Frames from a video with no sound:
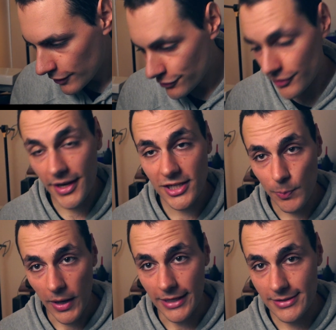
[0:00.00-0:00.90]
So the next
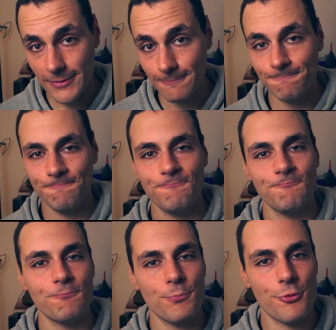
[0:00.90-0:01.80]
part,
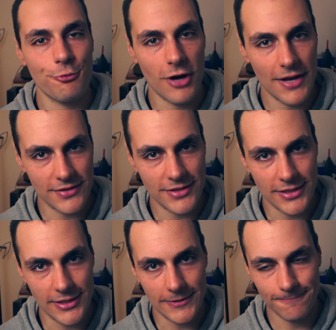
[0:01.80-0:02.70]

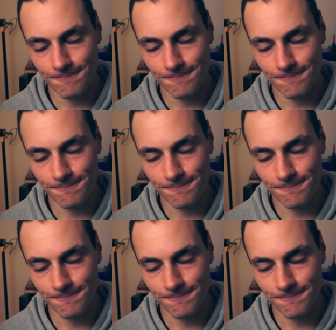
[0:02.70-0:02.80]
privacy.